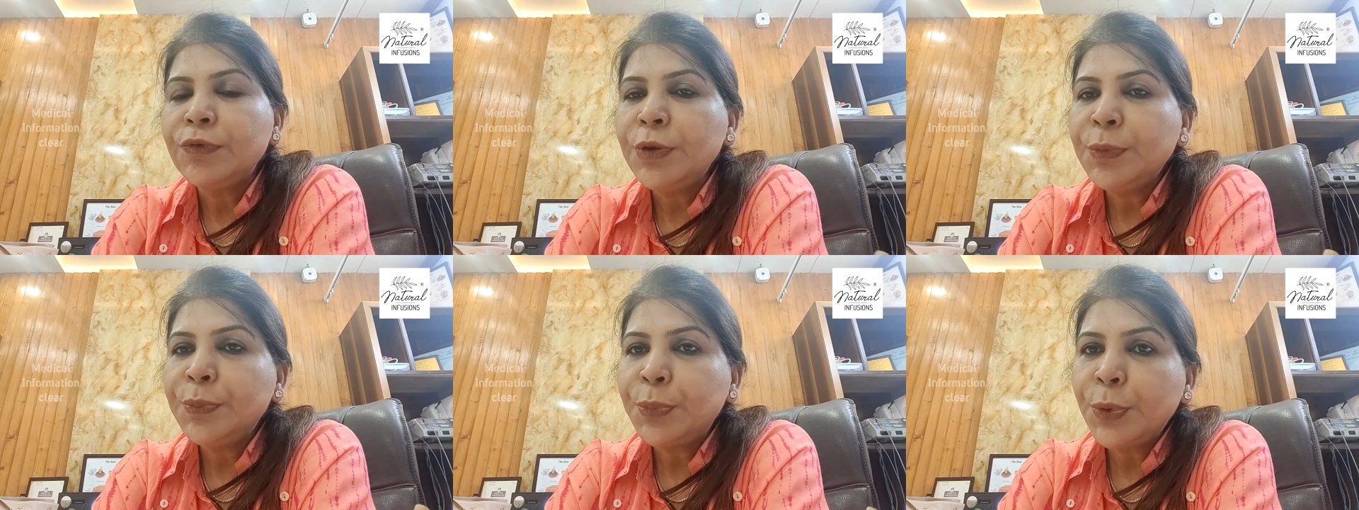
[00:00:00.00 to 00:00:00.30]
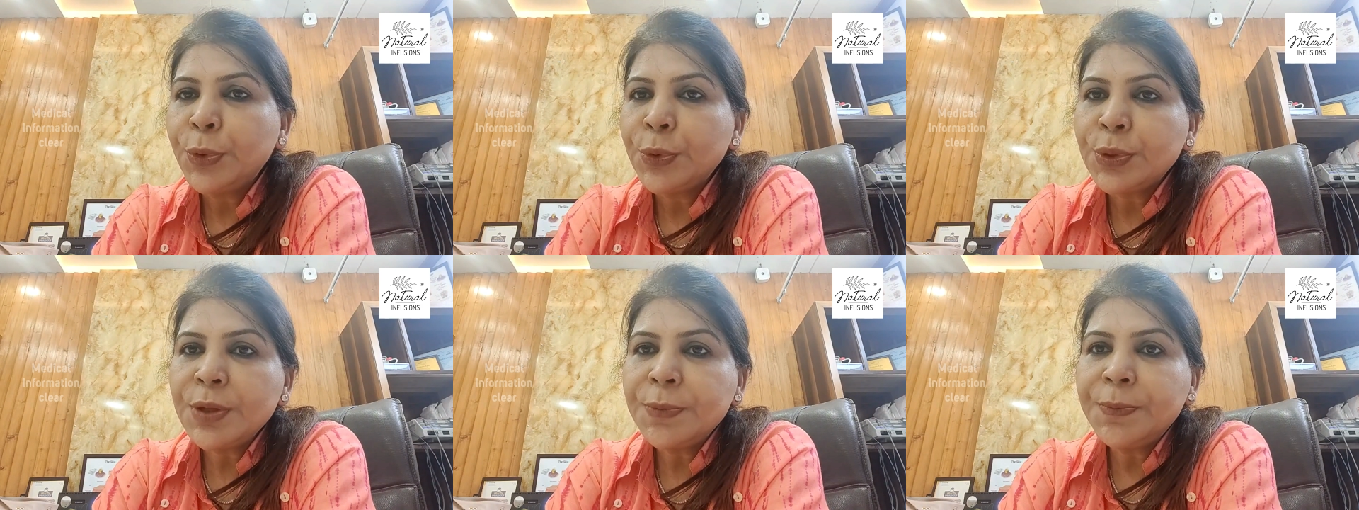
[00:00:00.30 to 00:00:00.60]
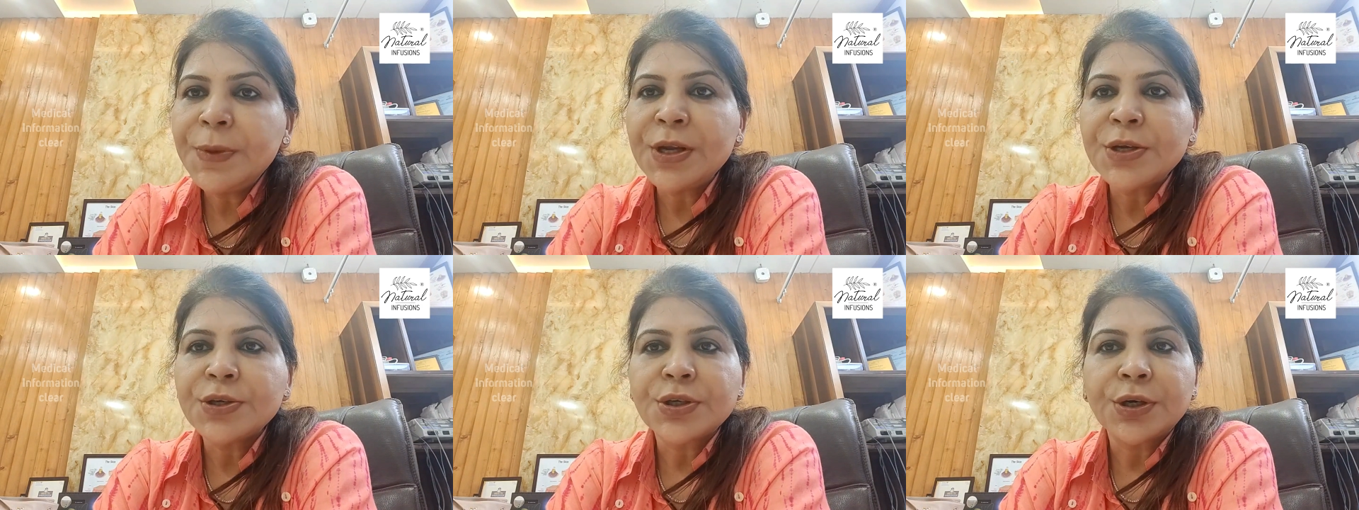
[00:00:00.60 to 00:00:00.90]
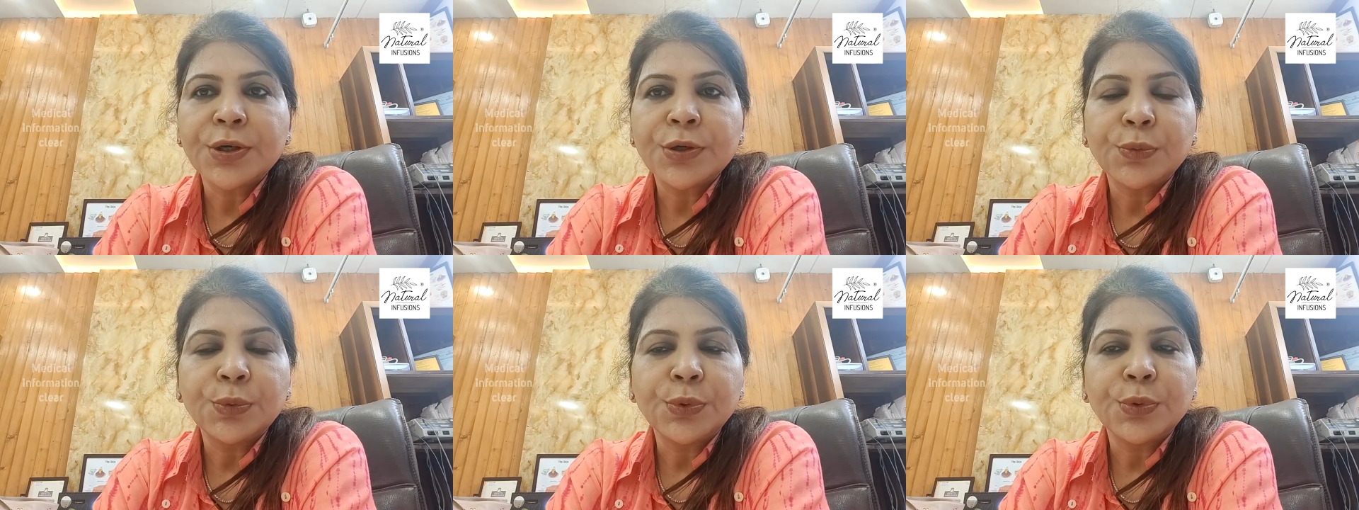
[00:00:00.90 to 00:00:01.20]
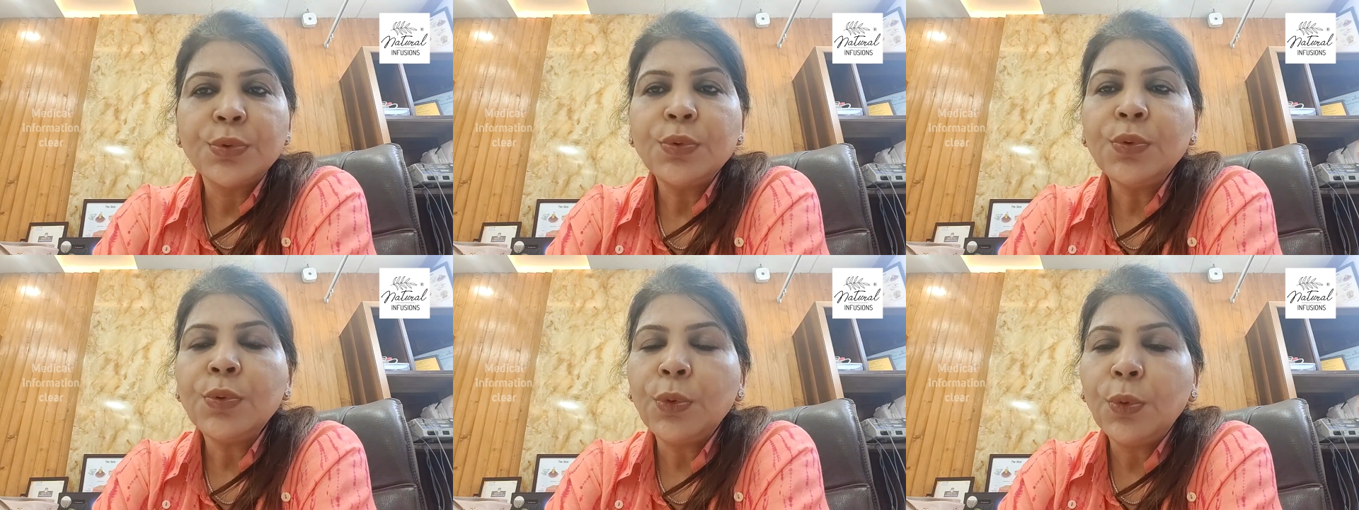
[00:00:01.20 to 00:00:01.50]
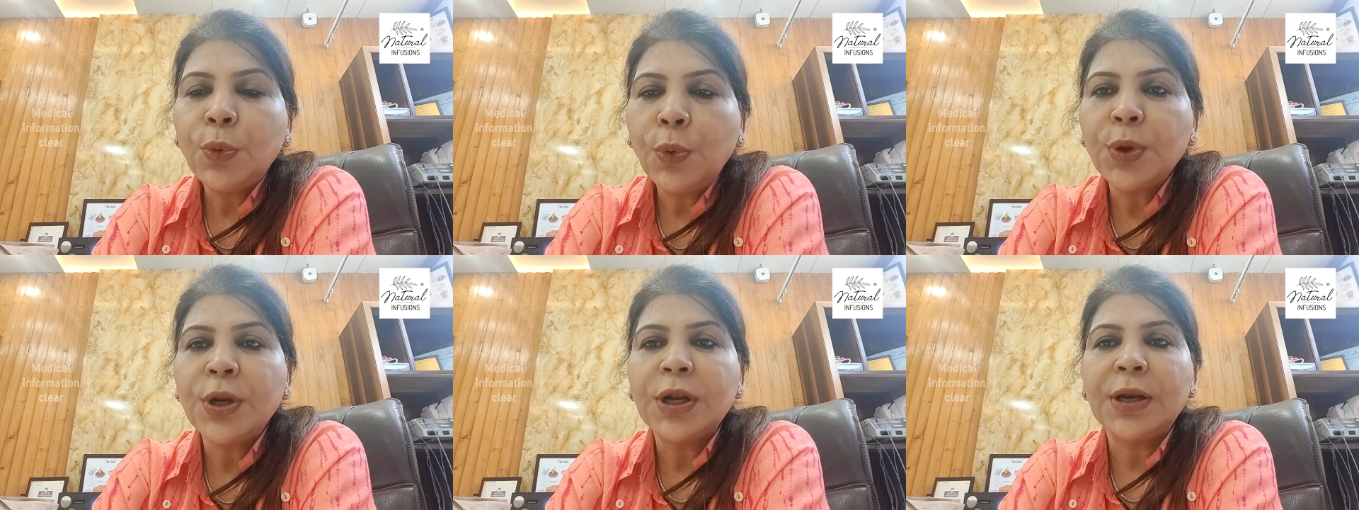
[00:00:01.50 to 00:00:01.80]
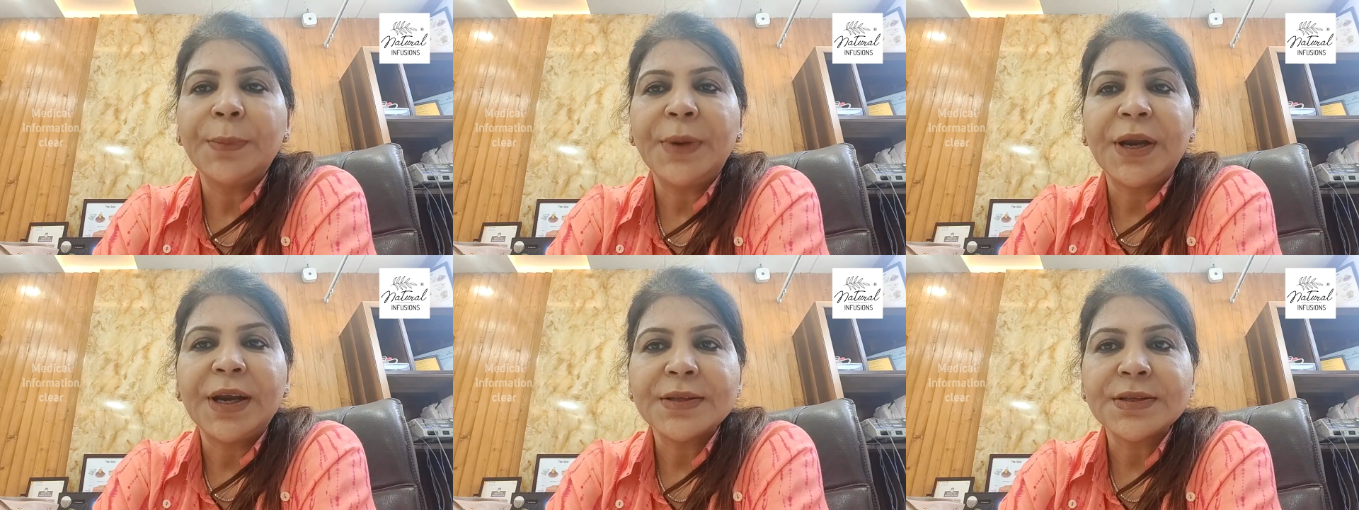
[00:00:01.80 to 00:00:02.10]
we put the patient into
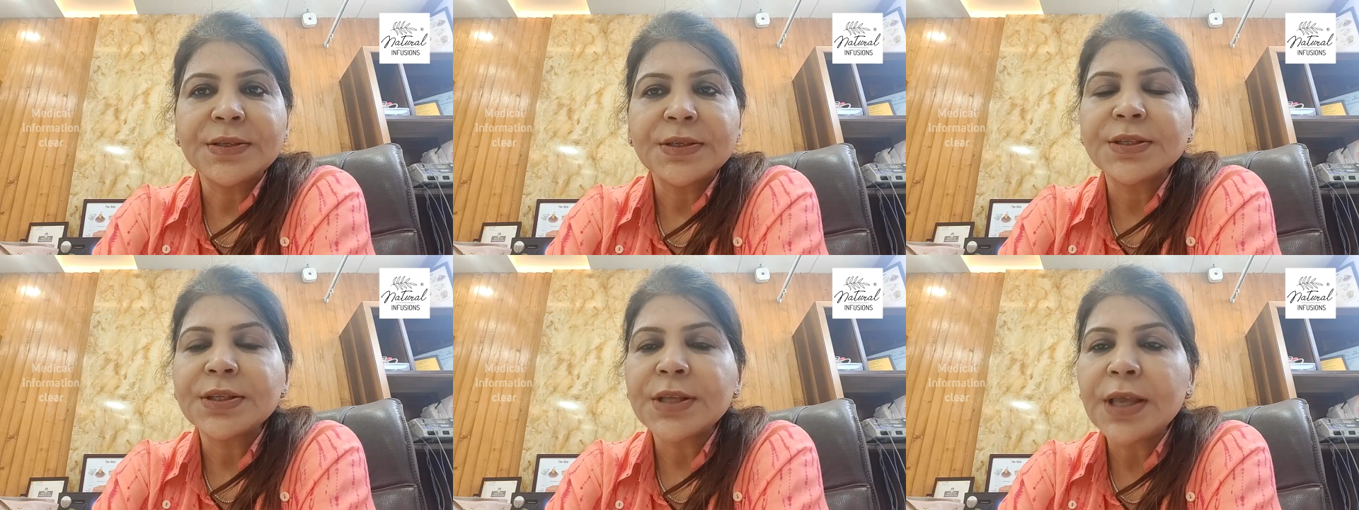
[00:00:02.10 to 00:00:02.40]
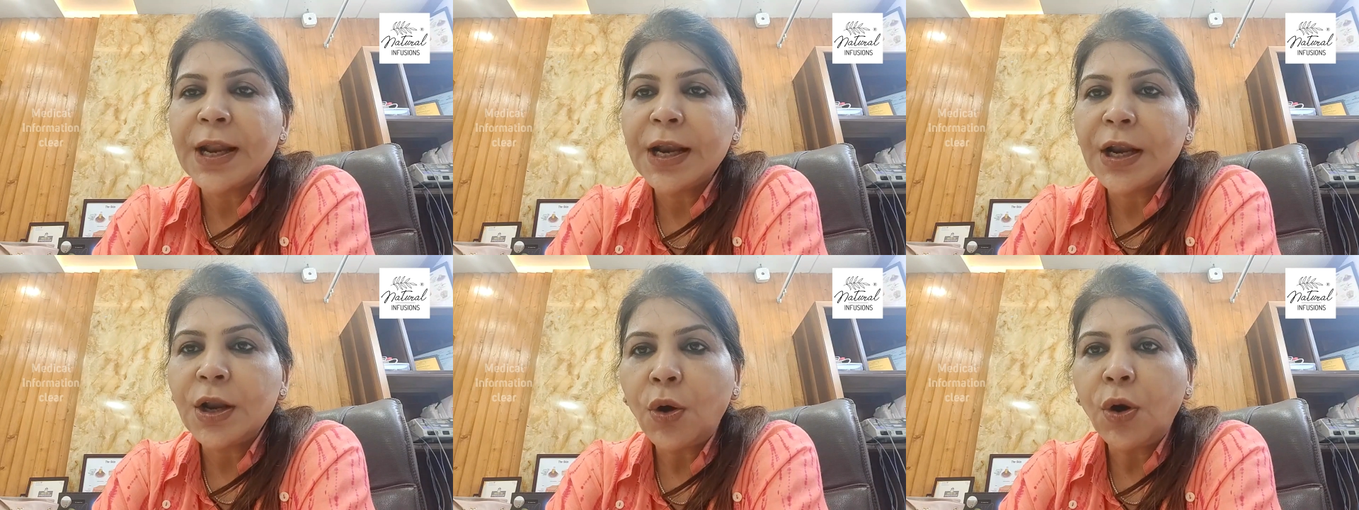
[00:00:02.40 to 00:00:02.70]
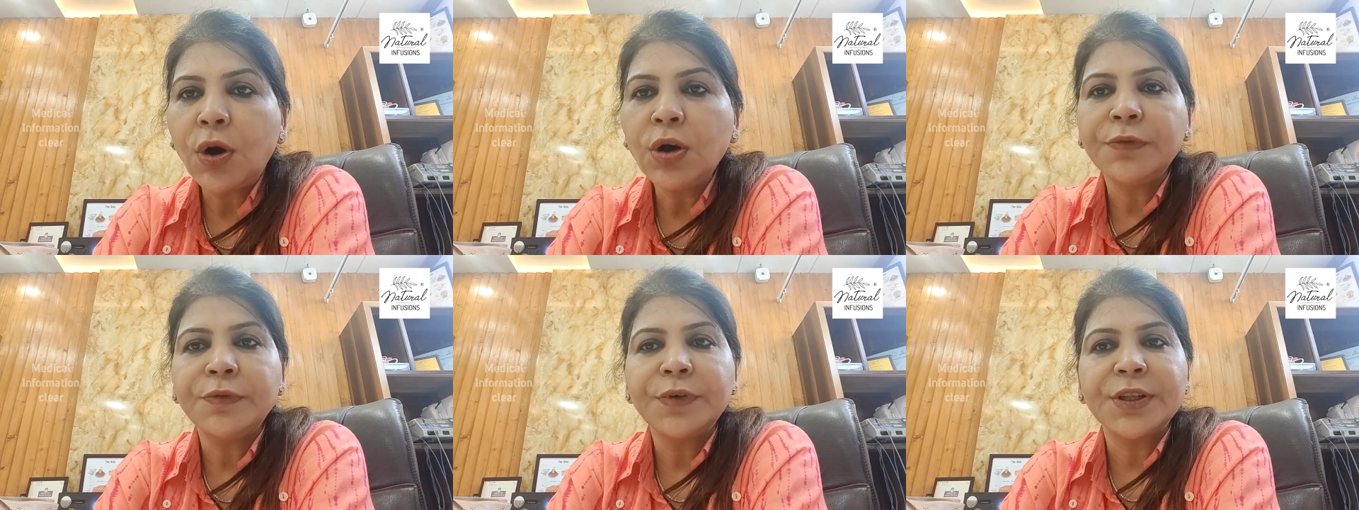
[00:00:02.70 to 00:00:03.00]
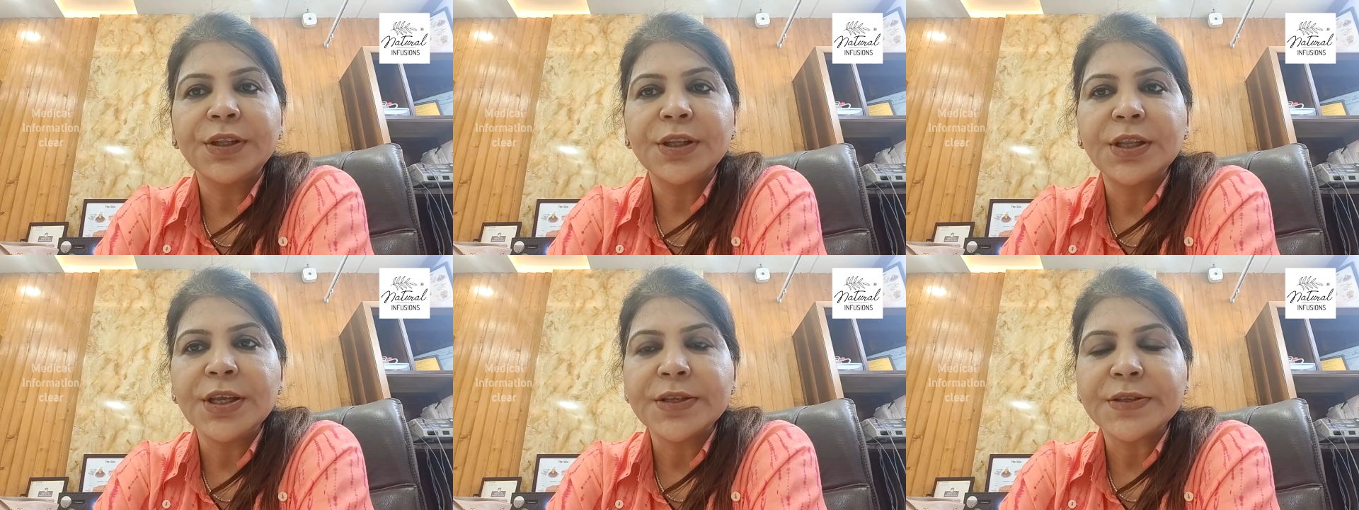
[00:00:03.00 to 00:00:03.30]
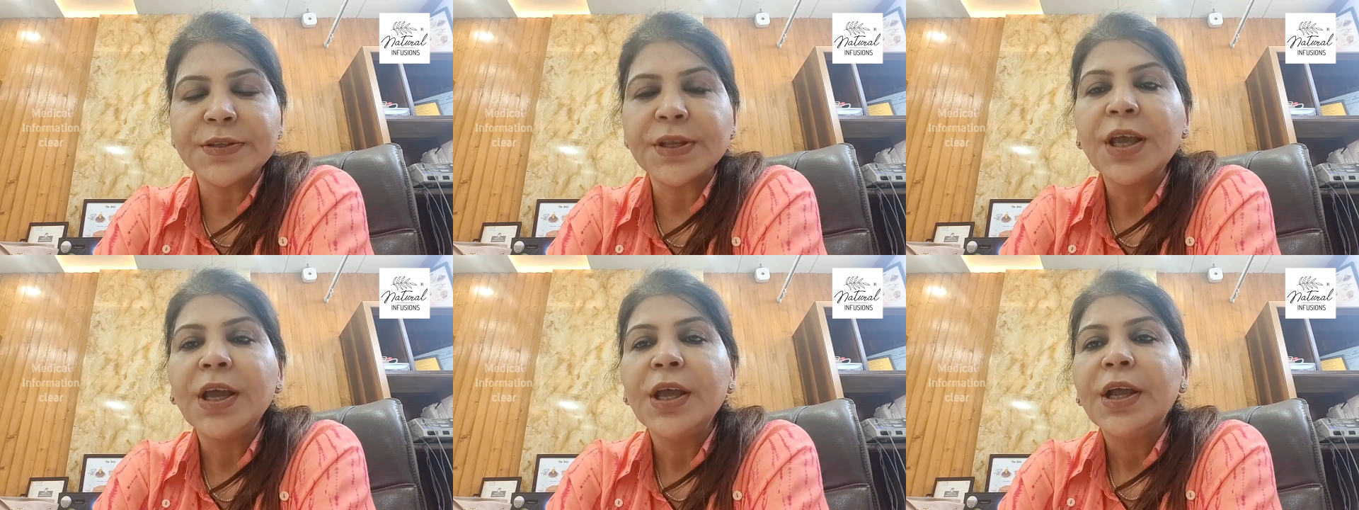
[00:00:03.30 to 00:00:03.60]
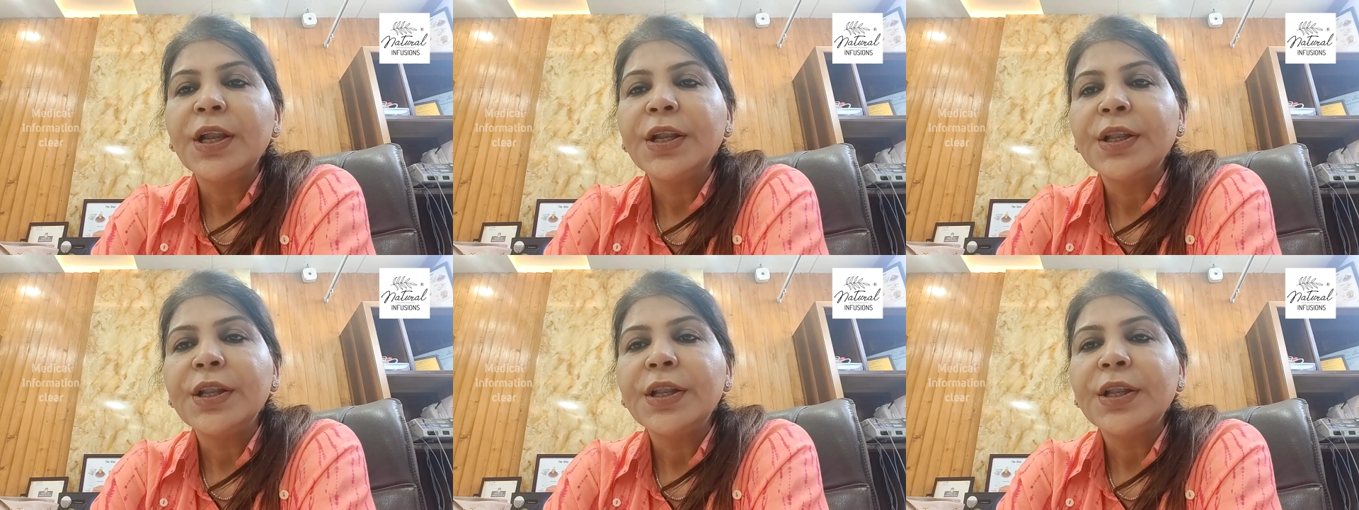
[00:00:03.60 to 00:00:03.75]
oral medicines along with these.